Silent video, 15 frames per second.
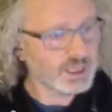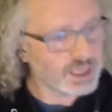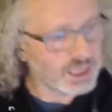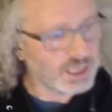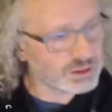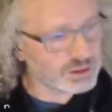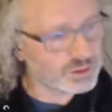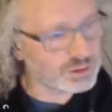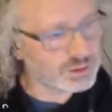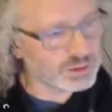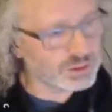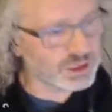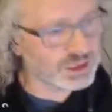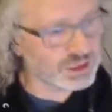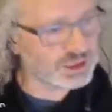Yeah, so Will
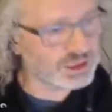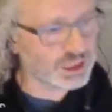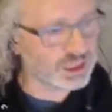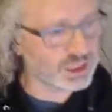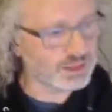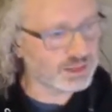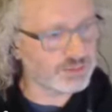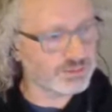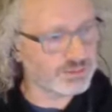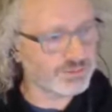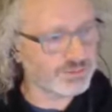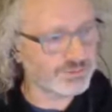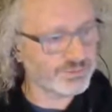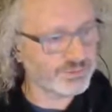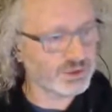says,
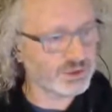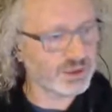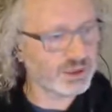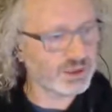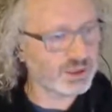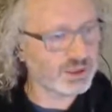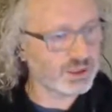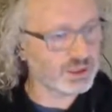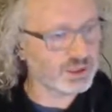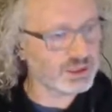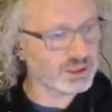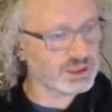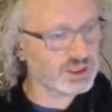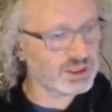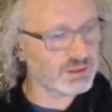
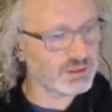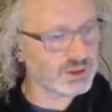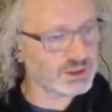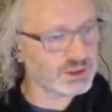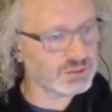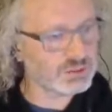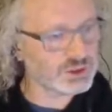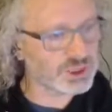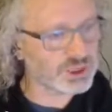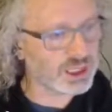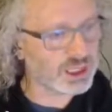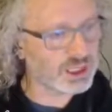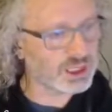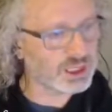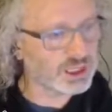is Libero a simple
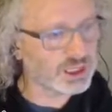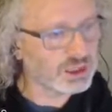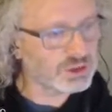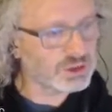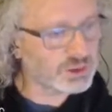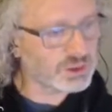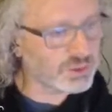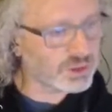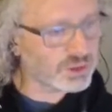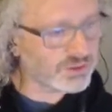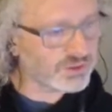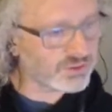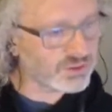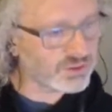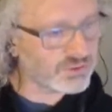J to the point
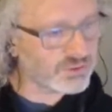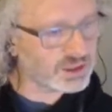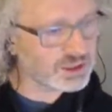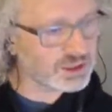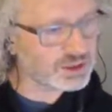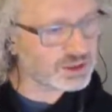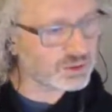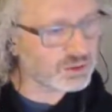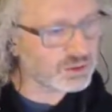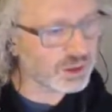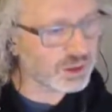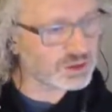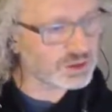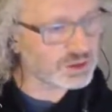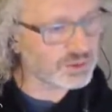of having vendors who would
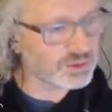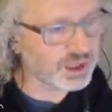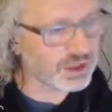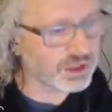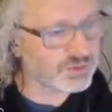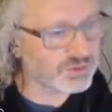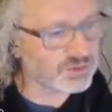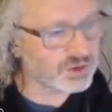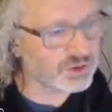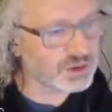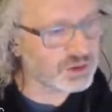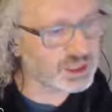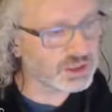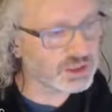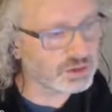host on behalf of a
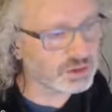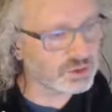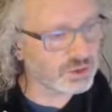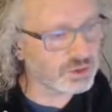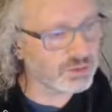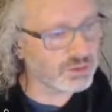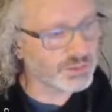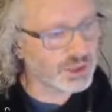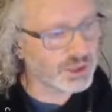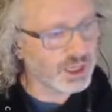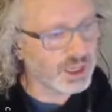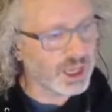non-technical group?